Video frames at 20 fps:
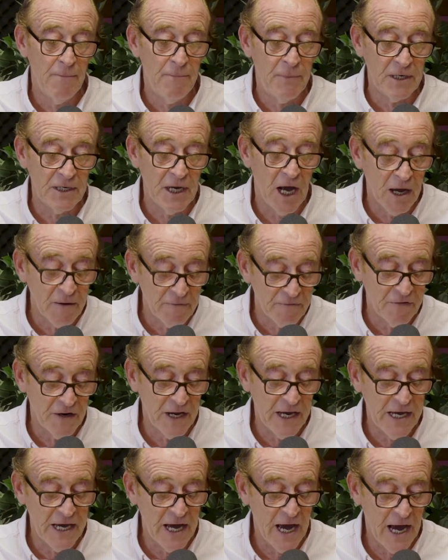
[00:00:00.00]
But
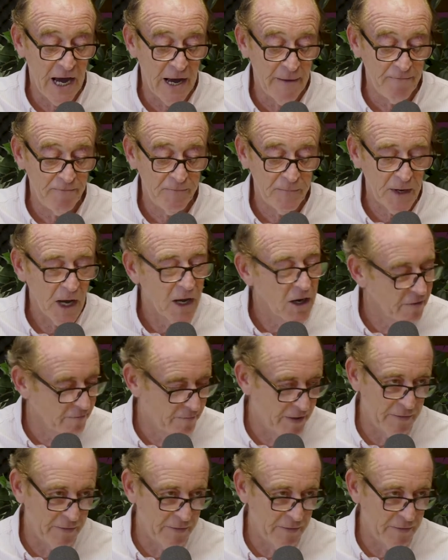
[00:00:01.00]
hopefully, a lot of